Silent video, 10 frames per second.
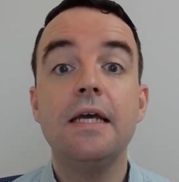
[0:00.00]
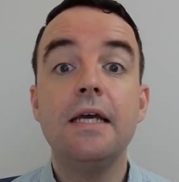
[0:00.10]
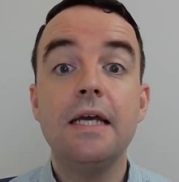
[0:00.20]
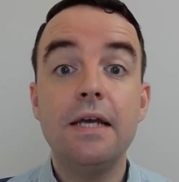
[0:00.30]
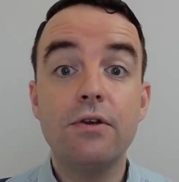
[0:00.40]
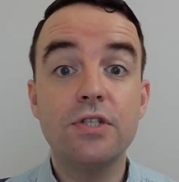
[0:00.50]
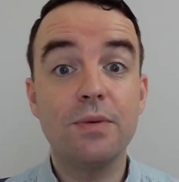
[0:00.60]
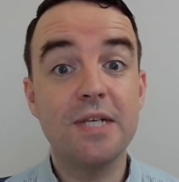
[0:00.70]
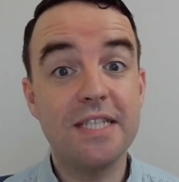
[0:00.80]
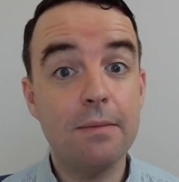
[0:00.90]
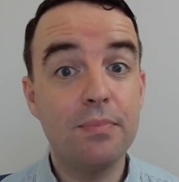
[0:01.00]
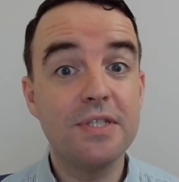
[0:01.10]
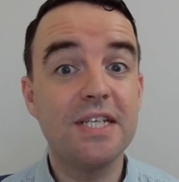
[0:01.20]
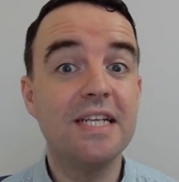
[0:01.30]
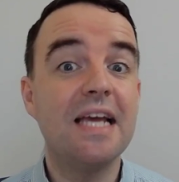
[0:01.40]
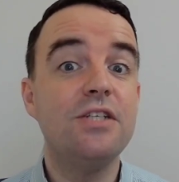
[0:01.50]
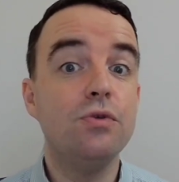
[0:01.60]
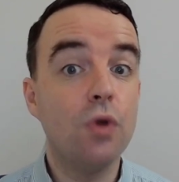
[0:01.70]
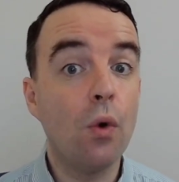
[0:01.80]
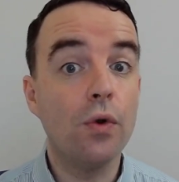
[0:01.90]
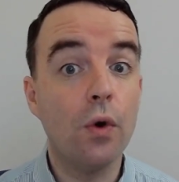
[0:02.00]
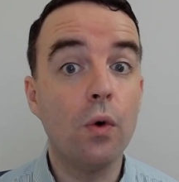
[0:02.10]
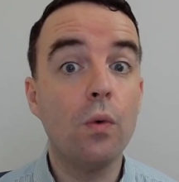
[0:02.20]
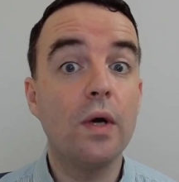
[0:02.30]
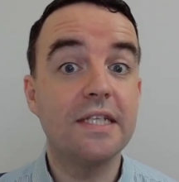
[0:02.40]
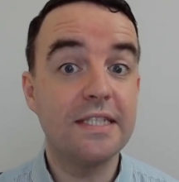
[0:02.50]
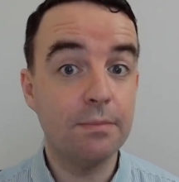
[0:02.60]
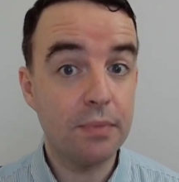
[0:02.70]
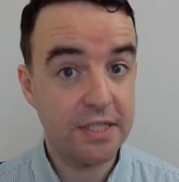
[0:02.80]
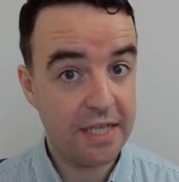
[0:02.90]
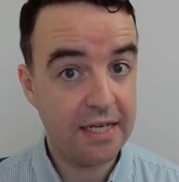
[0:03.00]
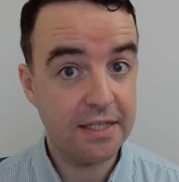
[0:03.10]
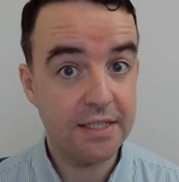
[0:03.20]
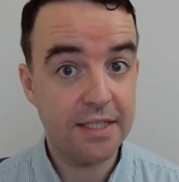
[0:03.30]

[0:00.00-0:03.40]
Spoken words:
Here are some examples in case you don't know what simple sentences